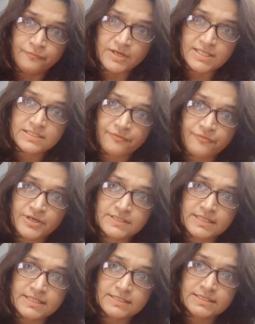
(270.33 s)
first difference
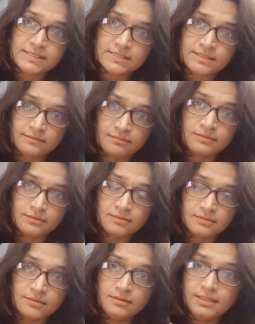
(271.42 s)
is
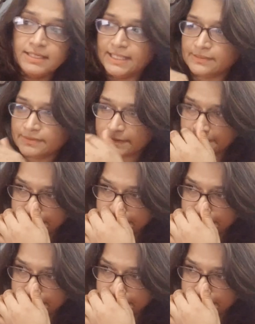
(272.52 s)
the length.